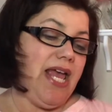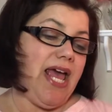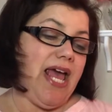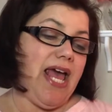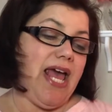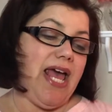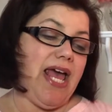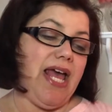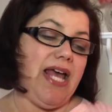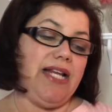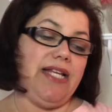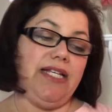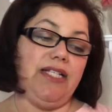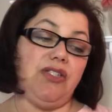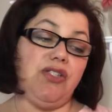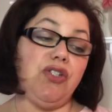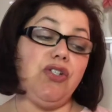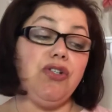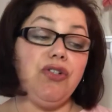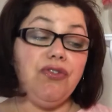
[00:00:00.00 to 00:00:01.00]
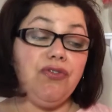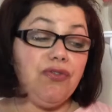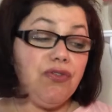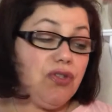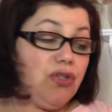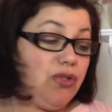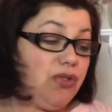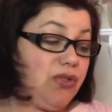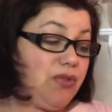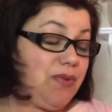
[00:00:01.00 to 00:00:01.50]
And it's good
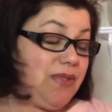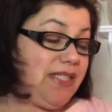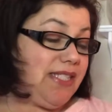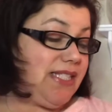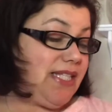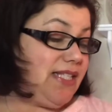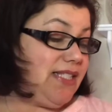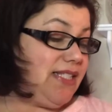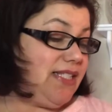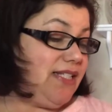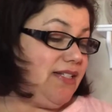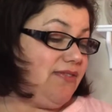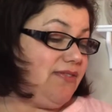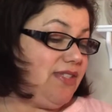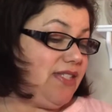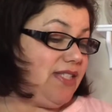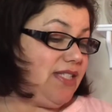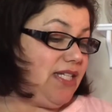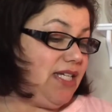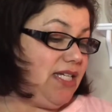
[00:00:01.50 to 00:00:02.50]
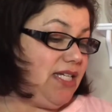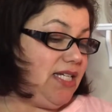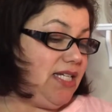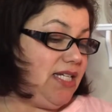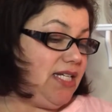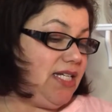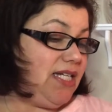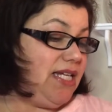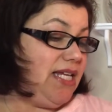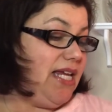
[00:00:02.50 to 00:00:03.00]
for those with sensitive
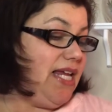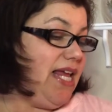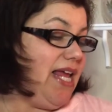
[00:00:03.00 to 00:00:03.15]
skin.